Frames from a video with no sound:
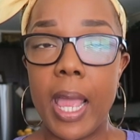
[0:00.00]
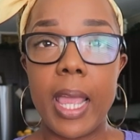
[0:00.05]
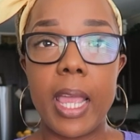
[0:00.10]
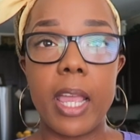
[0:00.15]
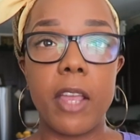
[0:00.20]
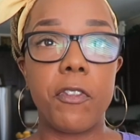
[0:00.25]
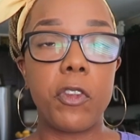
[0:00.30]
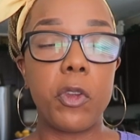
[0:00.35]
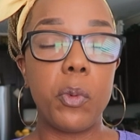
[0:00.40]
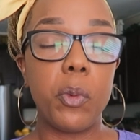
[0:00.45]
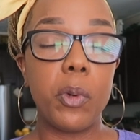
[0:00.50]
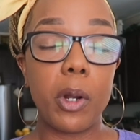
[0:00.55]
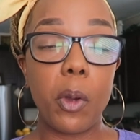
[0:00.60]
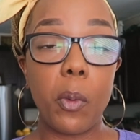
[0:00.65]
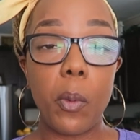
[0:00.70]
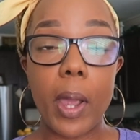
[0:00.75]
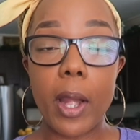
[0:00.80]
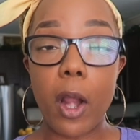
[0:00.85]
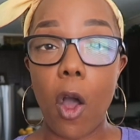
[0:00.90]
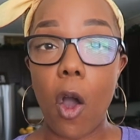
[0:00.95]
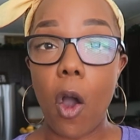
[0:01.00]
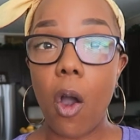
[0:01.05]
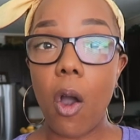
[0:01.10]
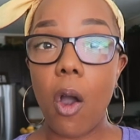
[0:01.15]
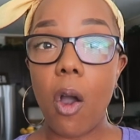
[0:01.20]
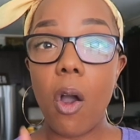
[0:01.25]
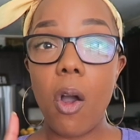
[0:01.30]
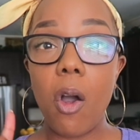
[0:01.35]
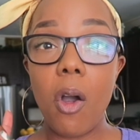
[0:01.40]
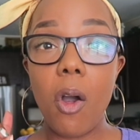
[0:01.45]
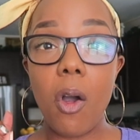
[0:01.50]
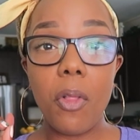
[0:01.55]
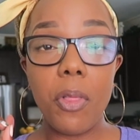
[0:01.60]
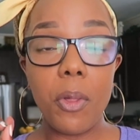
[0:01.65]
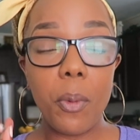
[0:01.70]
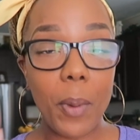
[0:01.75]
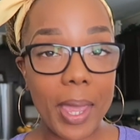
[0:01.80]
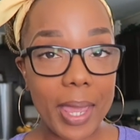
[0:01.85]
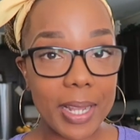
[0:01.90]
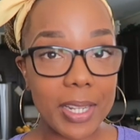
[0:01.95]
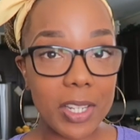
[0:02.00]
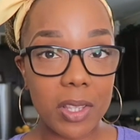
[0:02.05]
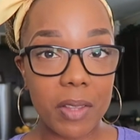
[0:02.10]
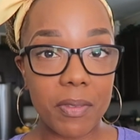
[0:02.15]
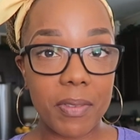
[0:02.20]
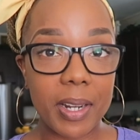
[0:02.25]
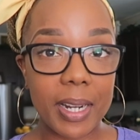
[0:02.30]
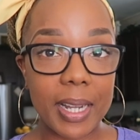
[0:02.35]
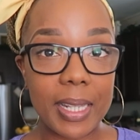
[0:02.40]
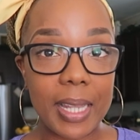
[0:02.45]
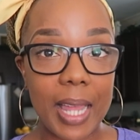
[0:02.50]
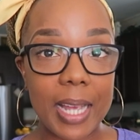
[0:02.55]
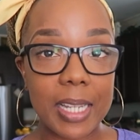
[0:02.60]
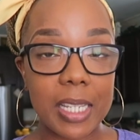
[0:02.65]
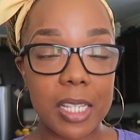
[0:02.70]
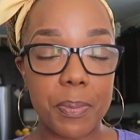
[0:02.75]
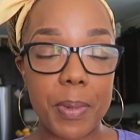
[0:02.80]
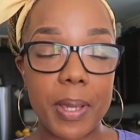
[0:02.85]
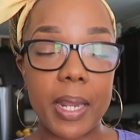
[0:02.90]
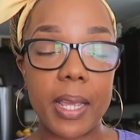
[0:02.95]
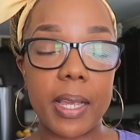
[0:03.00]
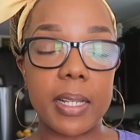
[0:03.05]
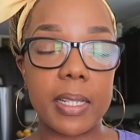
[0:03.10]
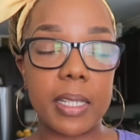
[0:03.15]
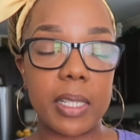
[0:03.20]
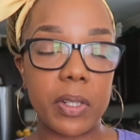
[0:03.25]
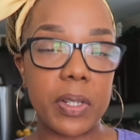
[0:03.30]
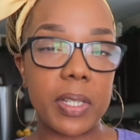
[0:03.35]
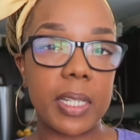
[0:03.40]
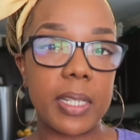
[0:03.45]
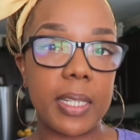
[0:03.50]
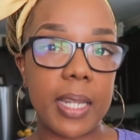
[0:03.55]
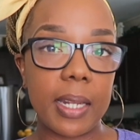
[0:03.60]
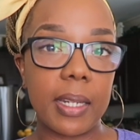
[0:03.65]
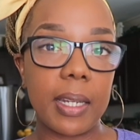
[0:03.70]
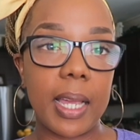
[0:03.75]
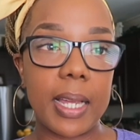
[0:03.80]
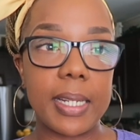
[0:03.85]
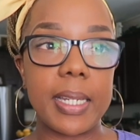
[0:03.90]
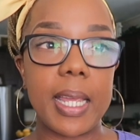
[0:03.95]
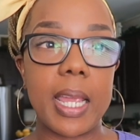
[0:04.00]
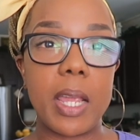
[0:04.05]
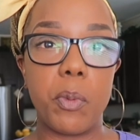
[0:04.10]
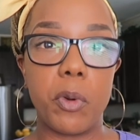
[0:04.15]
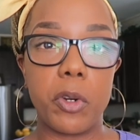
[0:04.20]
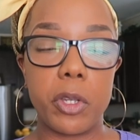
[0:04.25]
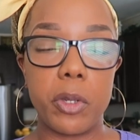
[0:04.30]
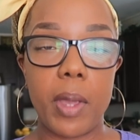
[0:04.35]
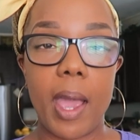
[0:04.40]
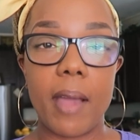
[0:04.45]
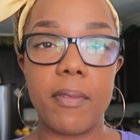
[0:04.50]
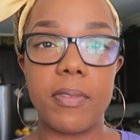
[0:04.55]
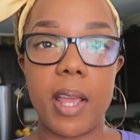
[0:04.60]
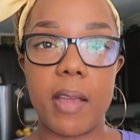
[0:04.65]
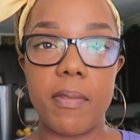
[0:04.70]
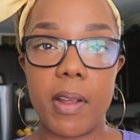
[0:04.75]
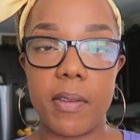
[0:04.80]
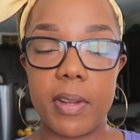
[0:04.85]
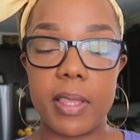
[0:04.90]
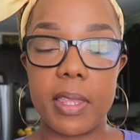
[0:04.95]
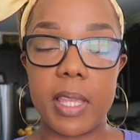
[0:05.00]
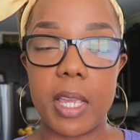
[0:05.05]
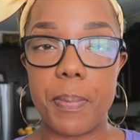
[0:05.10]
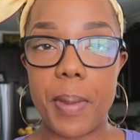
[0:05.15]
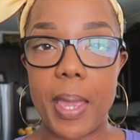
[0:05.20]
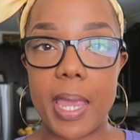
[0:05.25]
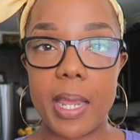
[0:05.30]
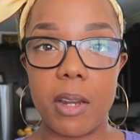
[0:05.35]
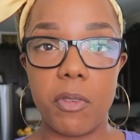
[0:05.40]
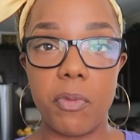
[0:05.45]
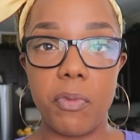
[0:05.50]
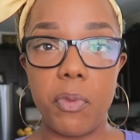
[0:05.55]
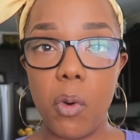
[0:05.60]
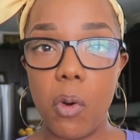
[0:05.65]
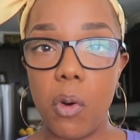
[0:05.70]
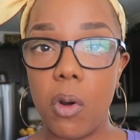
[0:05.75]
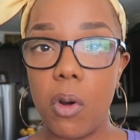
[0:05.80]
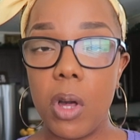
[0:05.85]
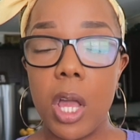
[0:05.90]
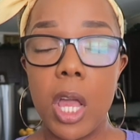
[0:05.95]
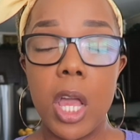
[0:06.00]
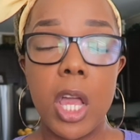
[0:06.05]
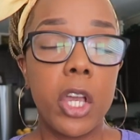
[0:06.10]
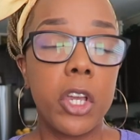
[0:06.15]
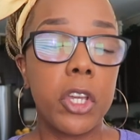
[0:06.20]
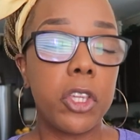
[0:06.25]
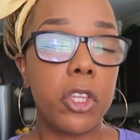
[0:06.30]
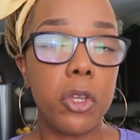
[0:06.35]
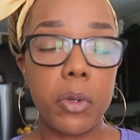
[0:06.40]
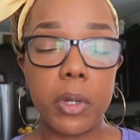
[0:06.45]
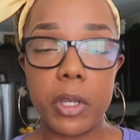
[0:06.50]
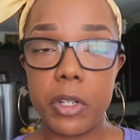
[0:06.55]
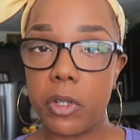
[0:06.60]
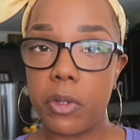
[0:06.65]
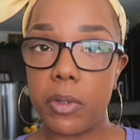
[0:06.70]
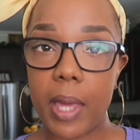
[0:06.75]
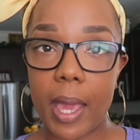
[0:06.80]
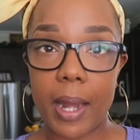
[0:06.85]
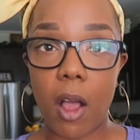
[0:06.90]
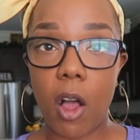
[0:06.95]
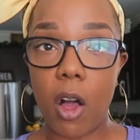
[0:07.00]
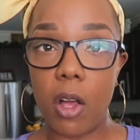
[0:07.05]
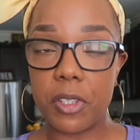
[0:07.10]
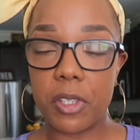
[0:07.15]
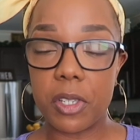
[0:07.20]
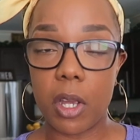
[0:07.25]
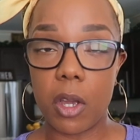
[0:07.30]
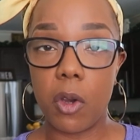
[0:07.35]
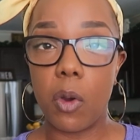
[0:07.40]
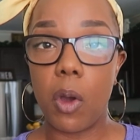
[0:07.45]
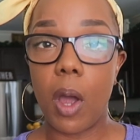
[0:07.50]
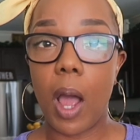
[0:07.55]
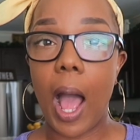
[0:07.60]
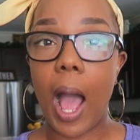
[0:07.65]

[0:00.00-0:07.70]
If you wanna wait all the way until the very last minute, because there's a deadline date where you have to have everything paid in full, you can do that also.